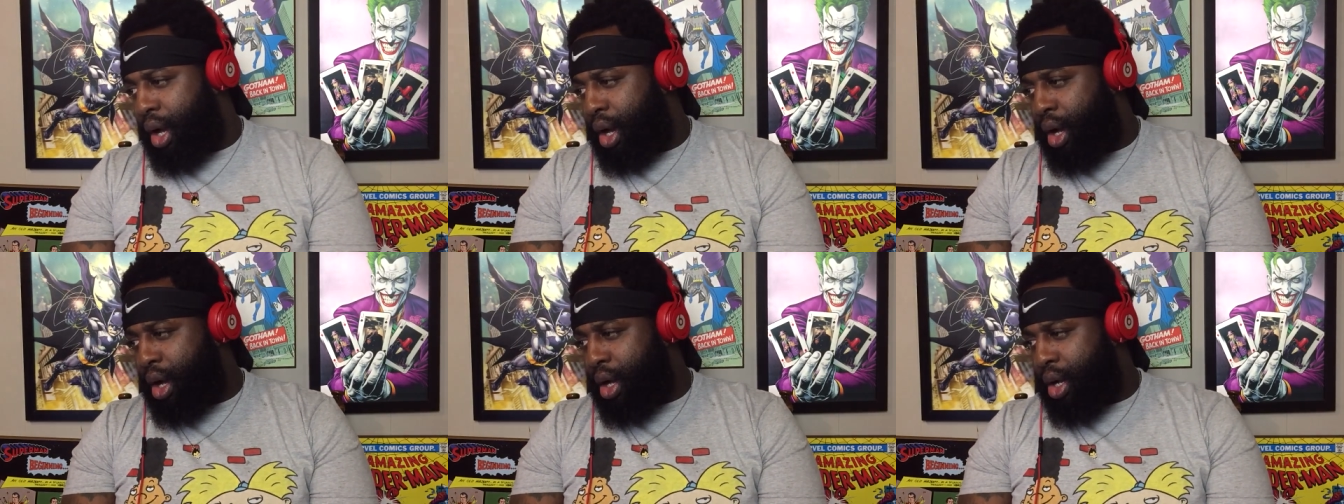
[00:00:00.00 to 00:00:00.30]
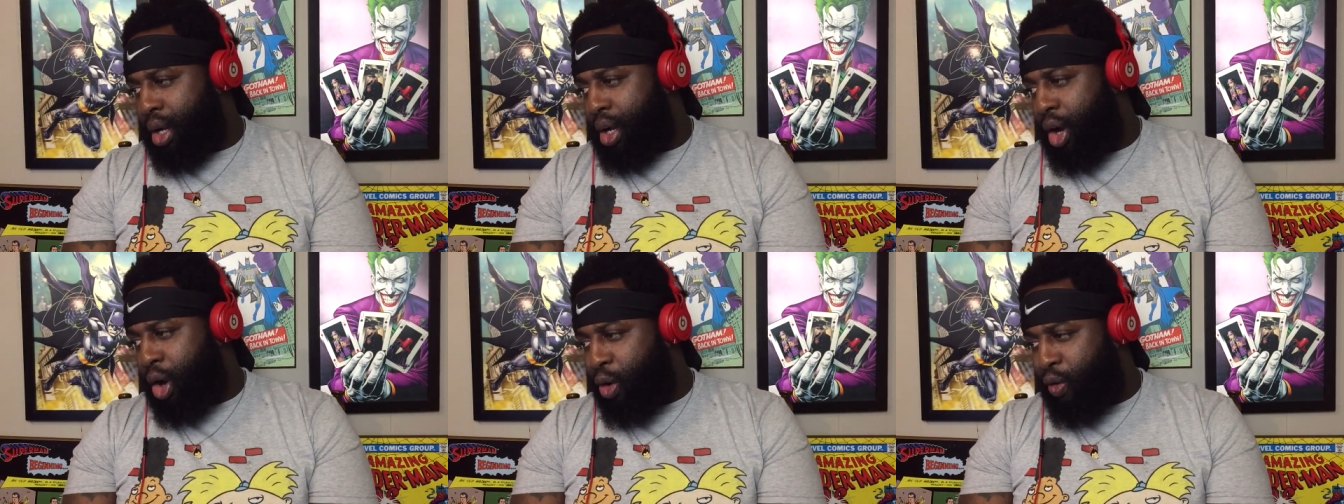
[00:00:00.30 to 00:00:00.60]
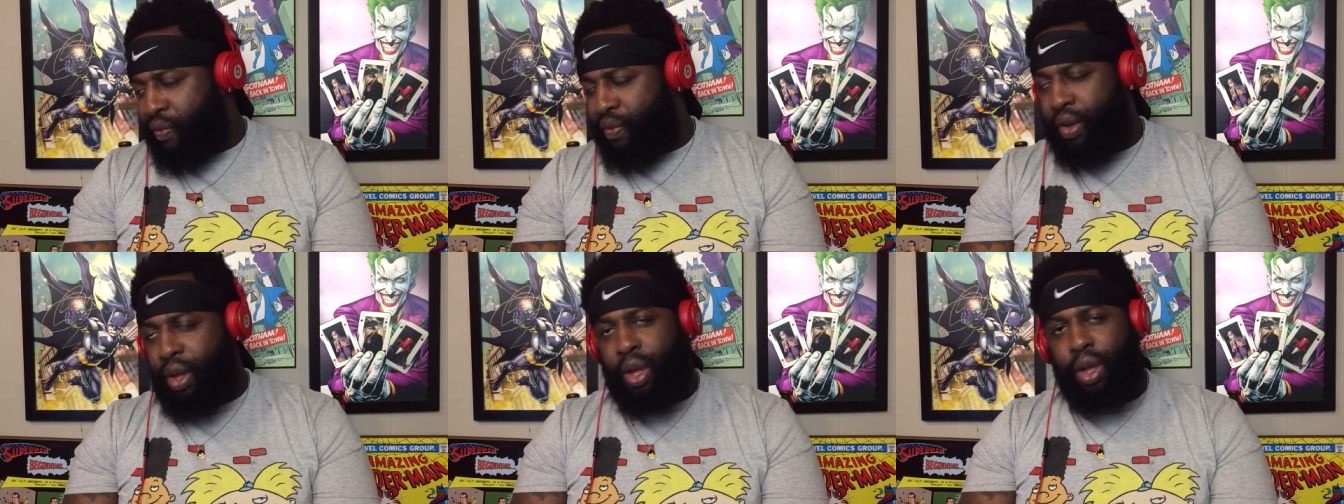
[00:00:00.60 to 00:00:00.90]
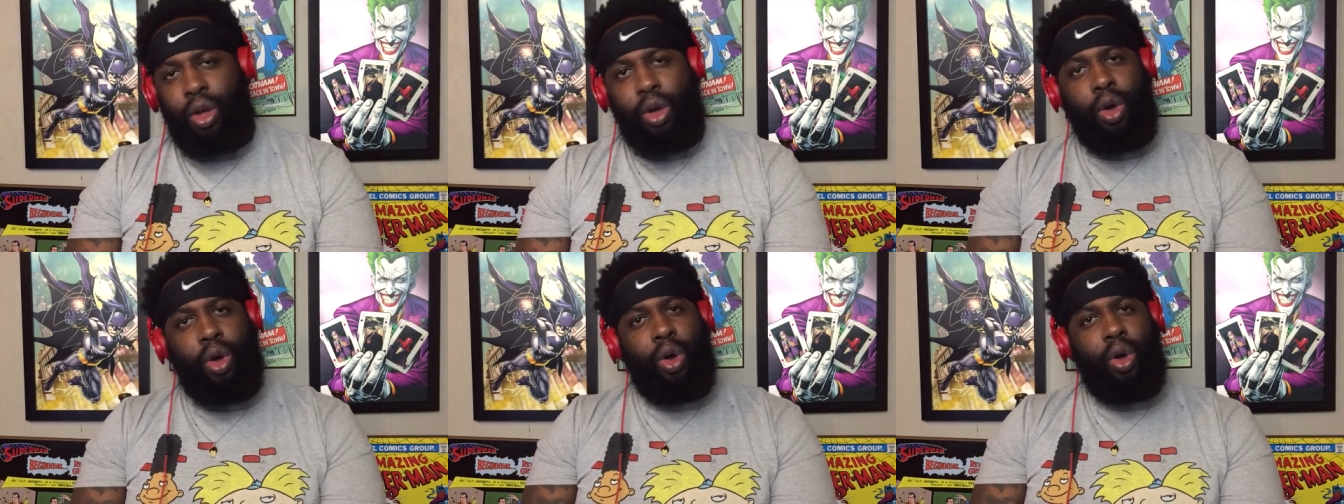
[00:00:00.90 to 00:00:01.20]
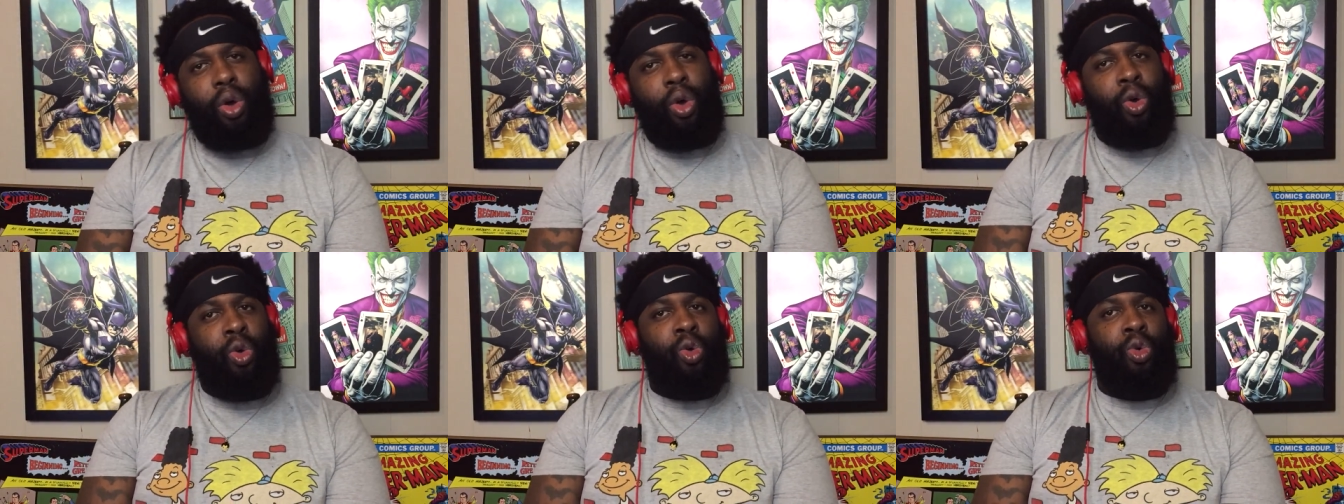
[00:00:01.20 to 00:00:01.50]
Kofi,
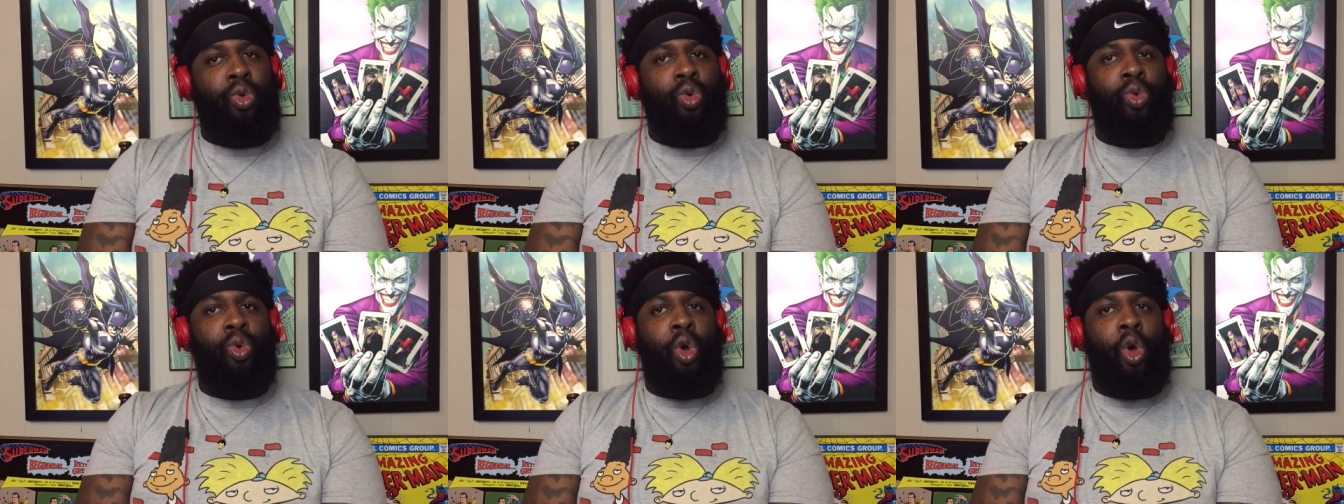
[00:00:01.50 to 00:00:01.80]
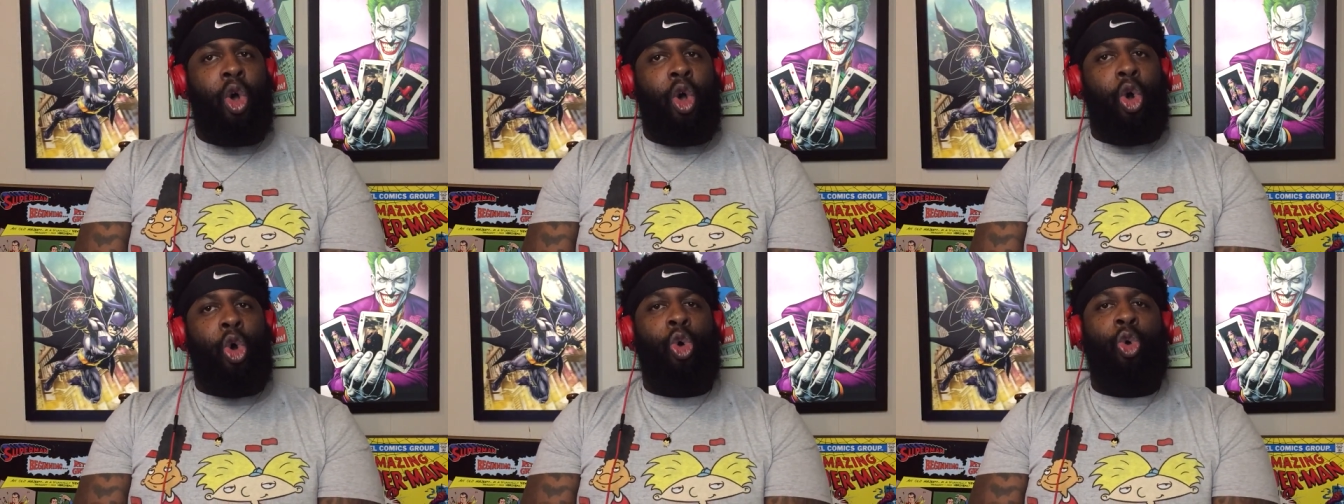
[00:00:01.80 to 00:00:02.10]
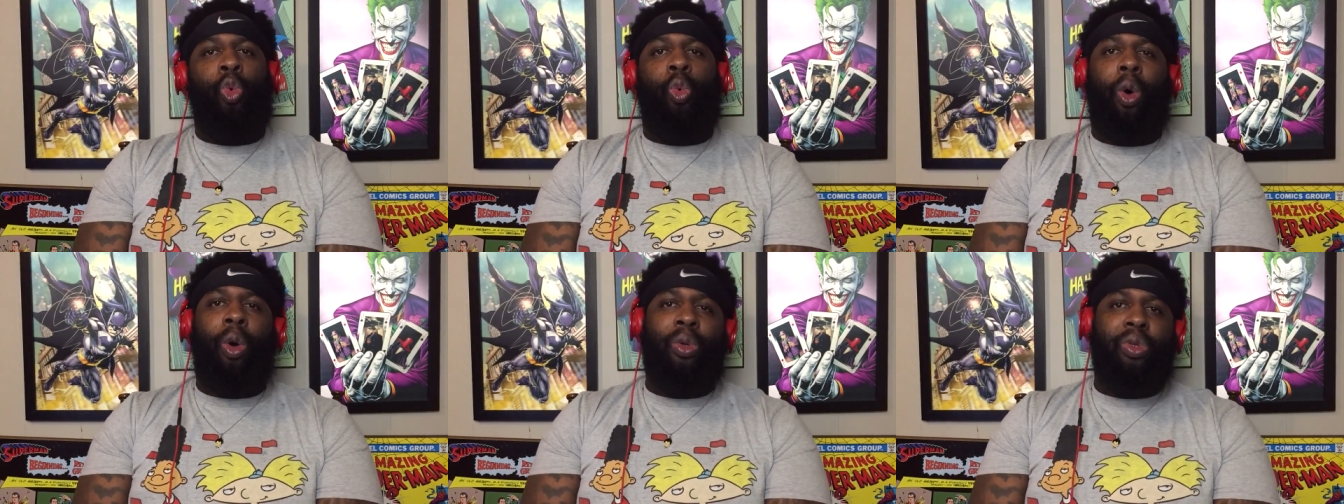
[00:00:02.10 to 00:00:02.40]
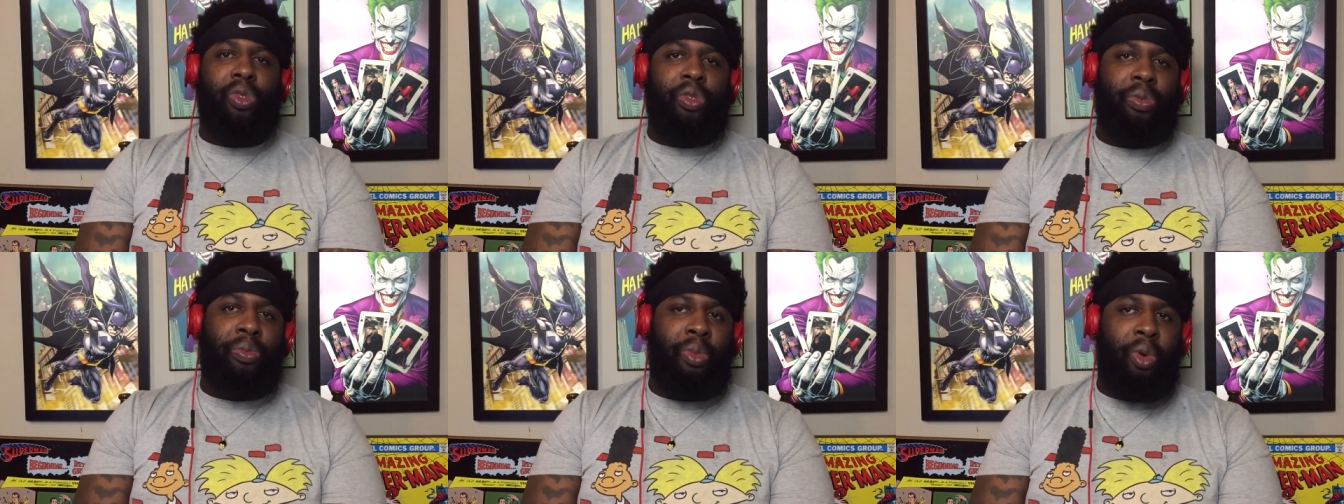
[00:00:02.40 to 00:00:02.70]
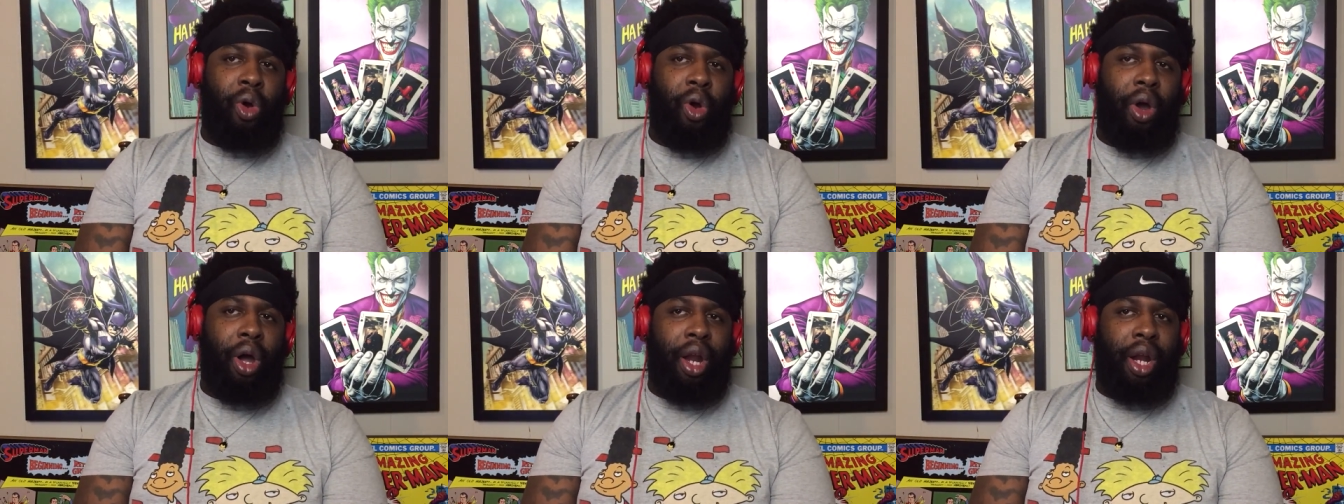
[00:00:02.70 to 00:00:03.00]
who wants
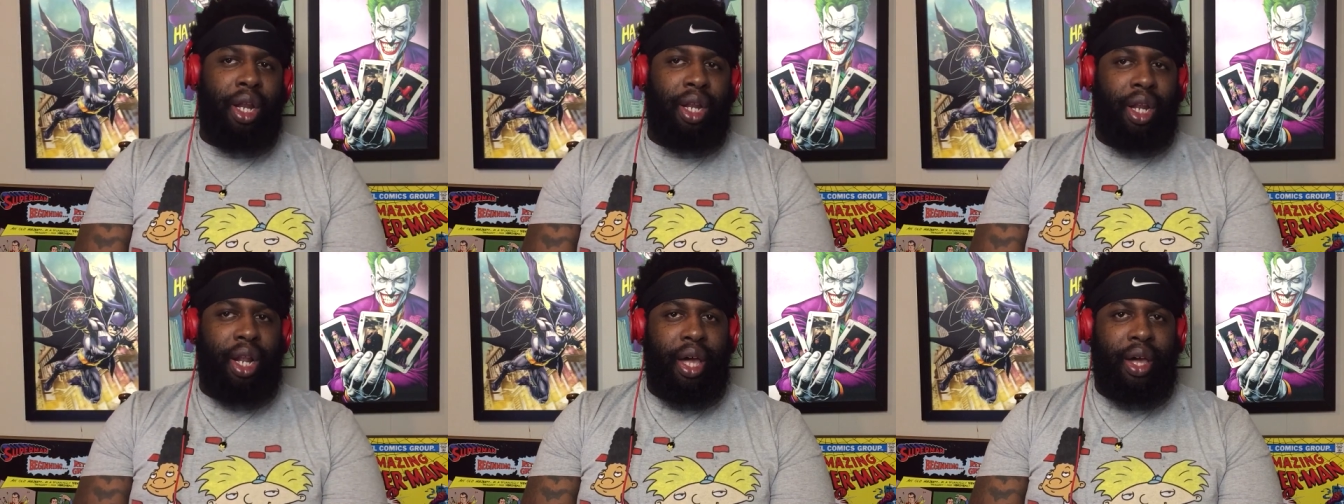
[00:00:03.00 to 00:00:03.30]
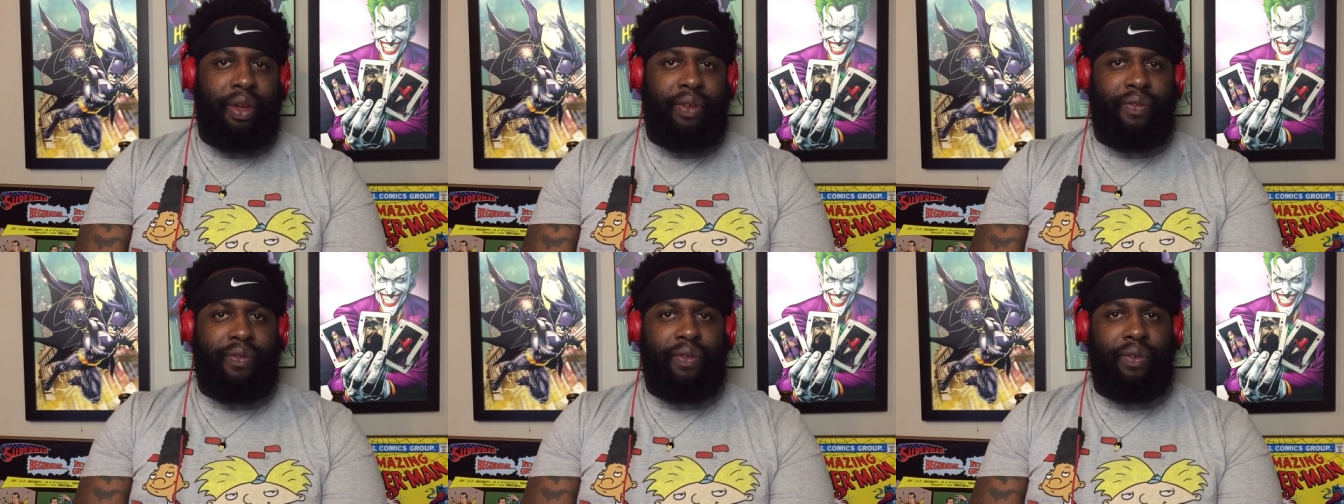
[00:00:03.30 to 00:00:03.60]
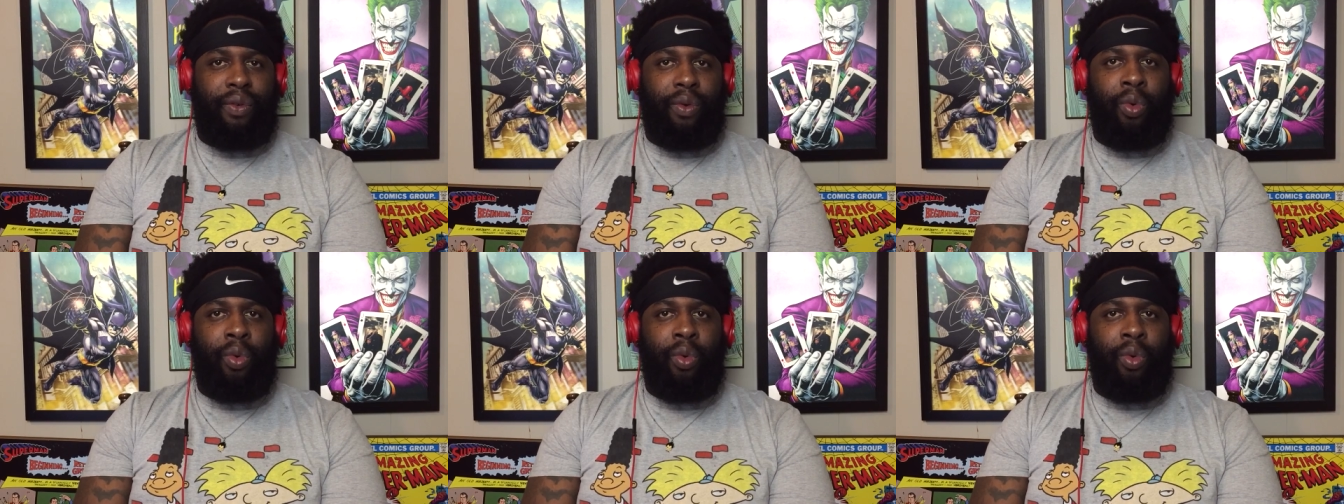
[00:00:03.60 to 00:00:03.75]
more out of life.